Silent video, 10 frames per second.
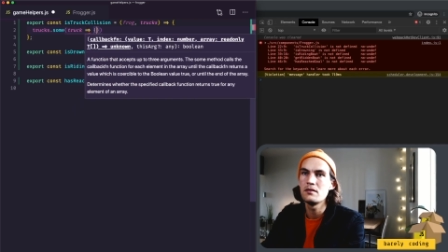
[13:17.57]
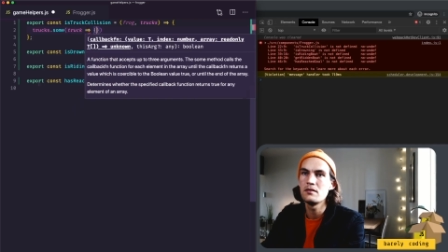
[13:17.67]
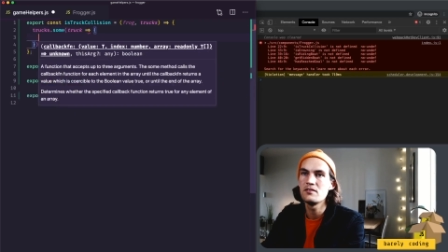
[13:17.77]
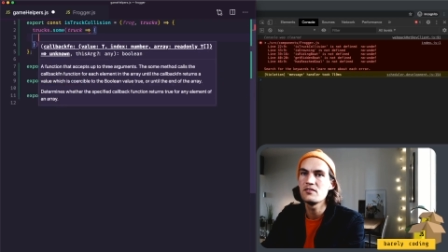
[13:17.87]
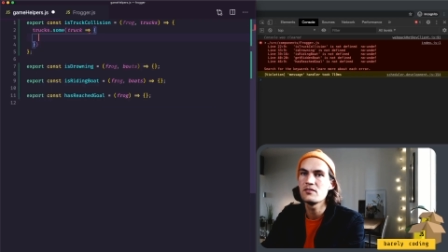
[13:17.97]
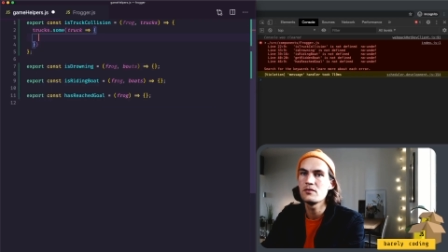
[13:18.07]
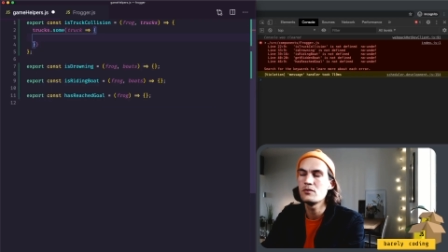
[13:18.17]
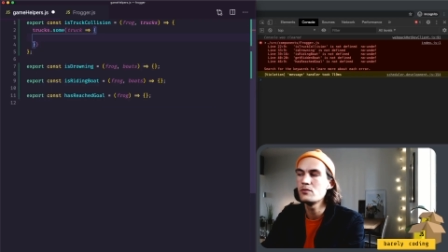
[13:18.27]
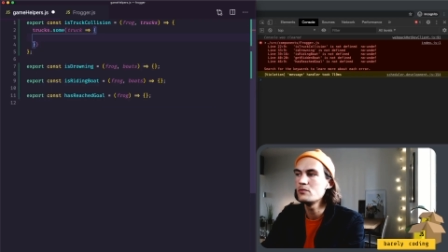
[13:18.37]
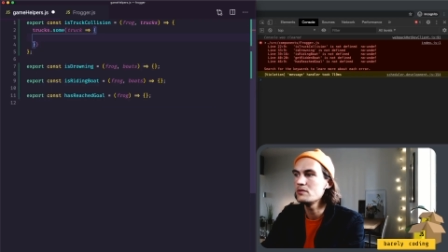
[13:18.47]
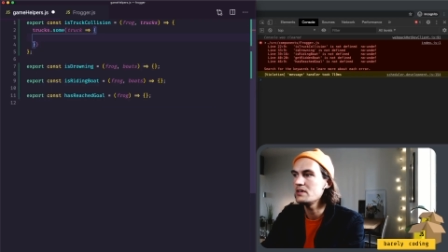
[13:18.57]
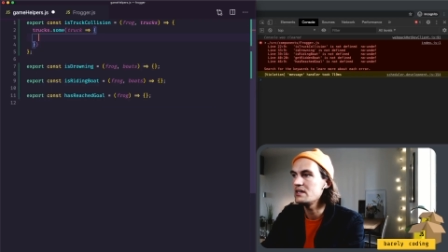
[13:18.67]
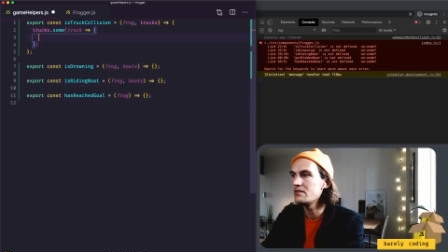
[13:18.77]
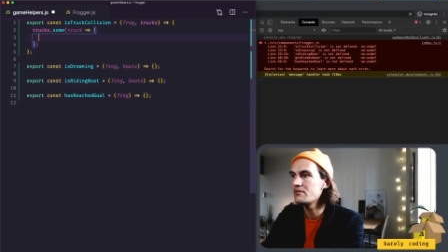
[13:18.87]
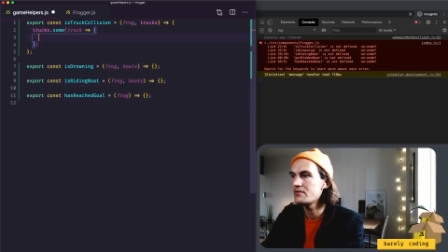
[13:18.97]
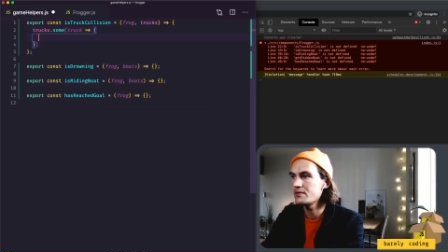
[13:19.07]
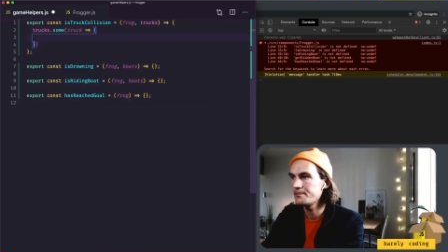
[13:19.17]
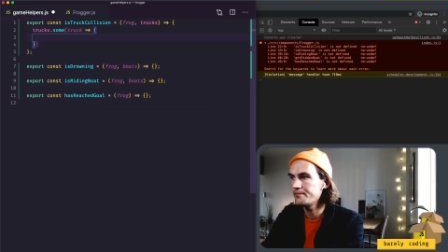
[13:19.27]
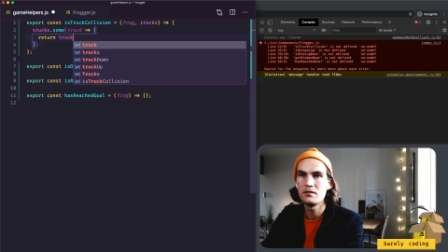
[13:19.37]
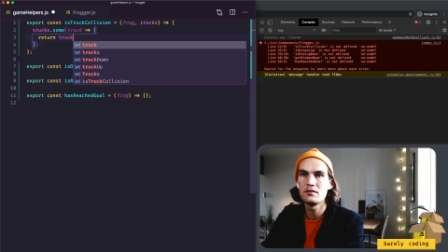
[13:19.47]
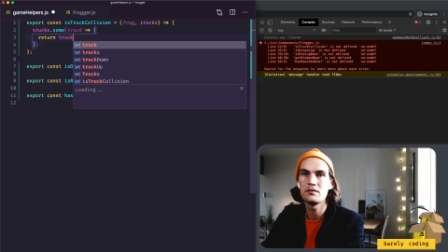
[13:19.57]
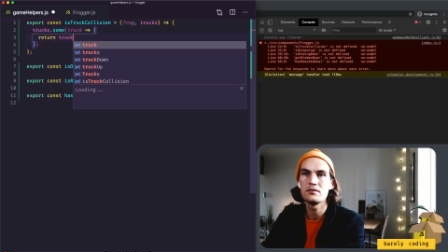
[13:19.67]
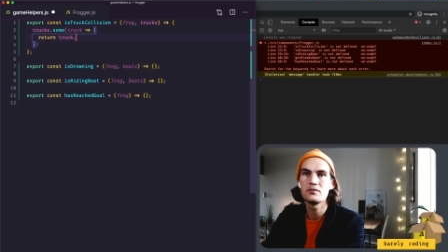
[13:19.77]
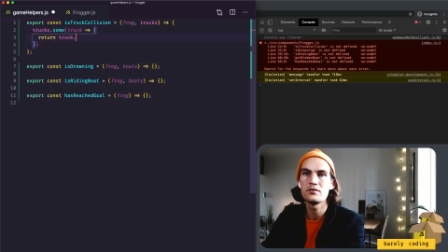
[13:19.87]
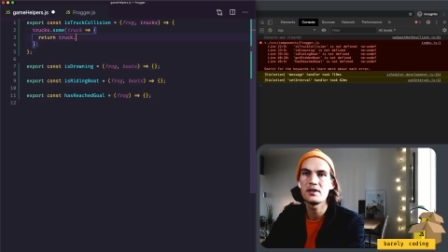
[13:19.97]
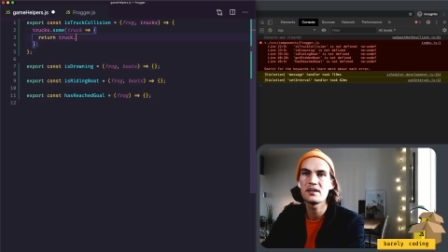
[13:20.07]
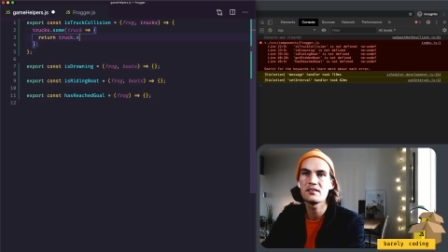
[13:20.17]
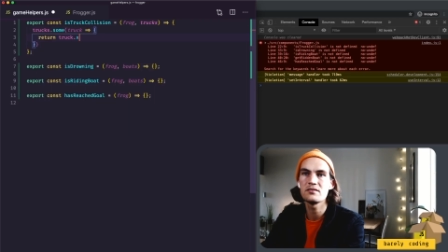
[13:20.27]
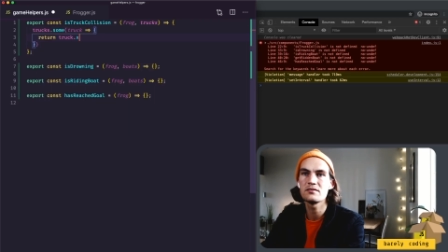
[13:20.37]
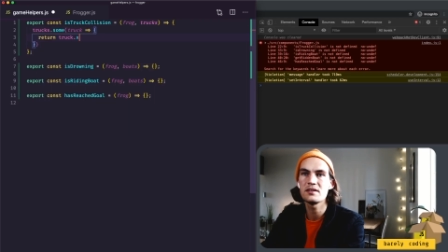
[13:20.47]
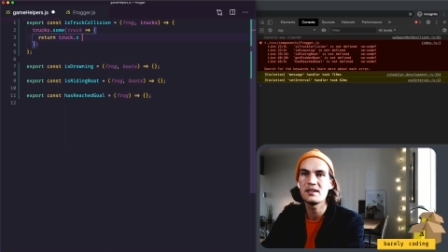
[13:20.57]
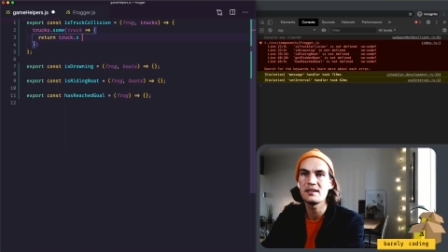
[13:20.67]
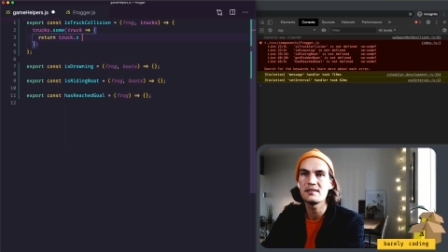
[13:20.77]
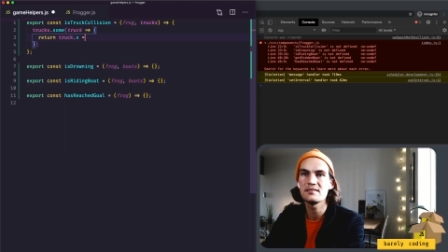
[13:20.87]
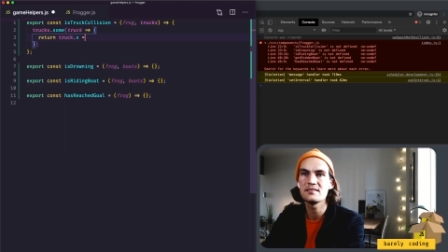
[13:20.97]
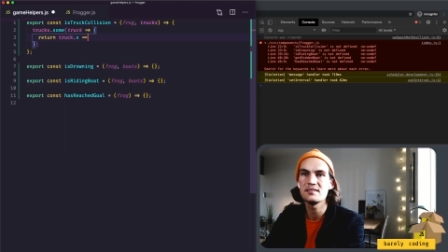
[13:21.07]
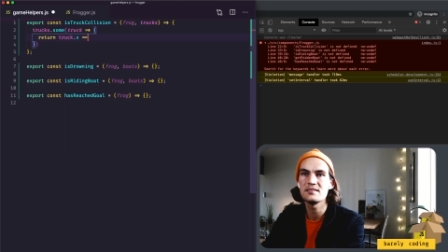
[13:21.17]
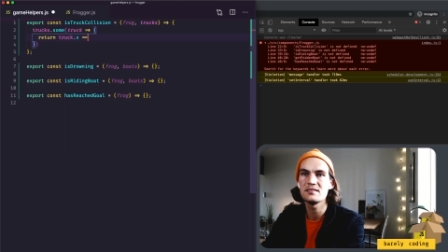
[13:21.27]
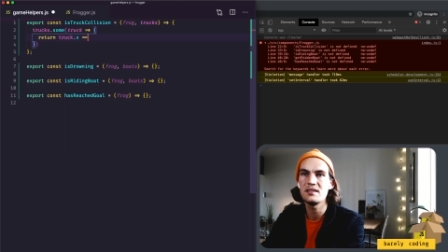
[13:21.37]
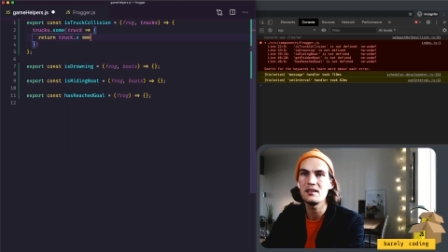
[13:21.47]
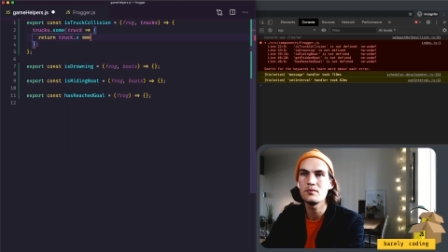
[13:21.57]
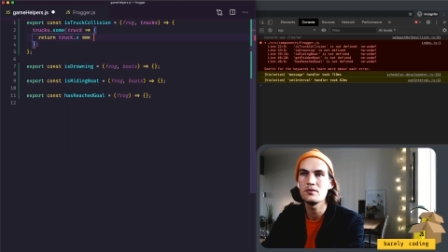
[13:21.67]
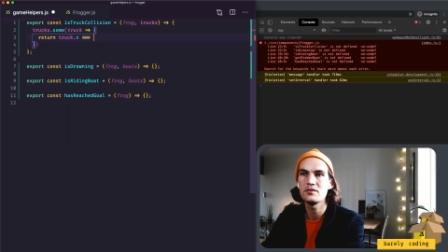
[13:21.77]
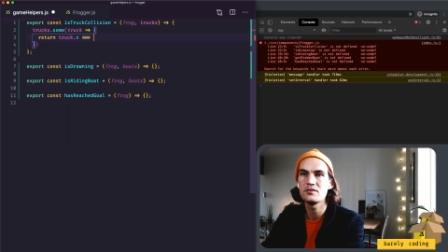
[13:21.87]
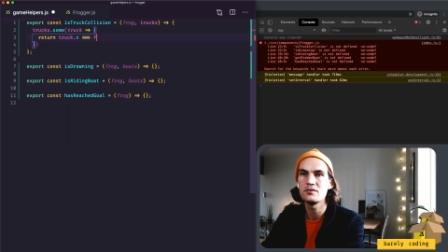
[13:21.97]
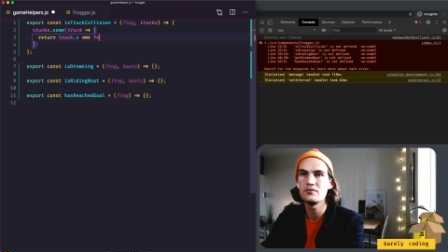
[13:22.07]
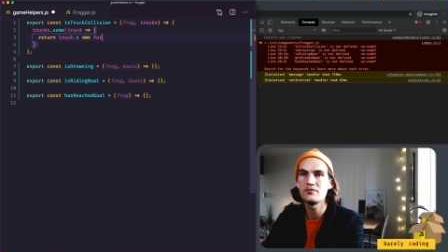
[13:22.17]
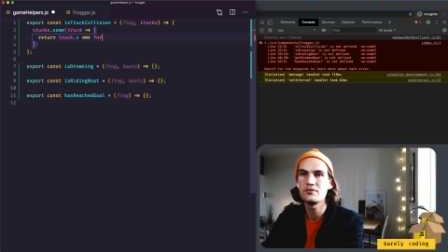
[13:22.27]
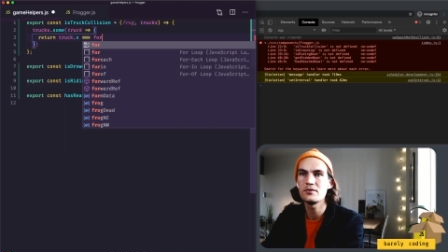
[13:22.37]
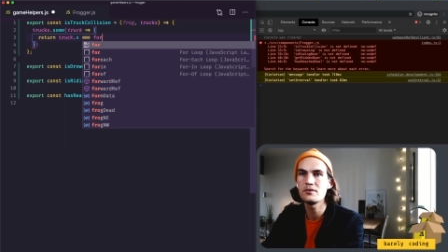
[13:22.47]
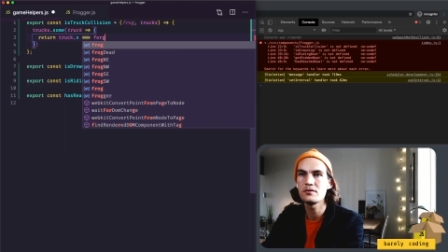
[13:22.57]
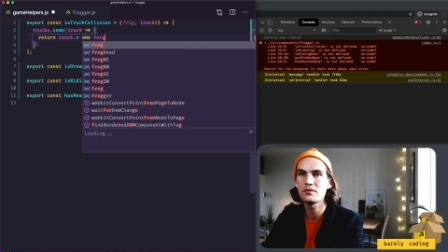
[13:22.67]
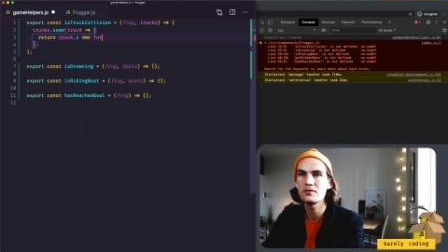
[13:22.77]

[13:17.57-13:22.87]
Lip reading: So if truck.x is equal to frog.x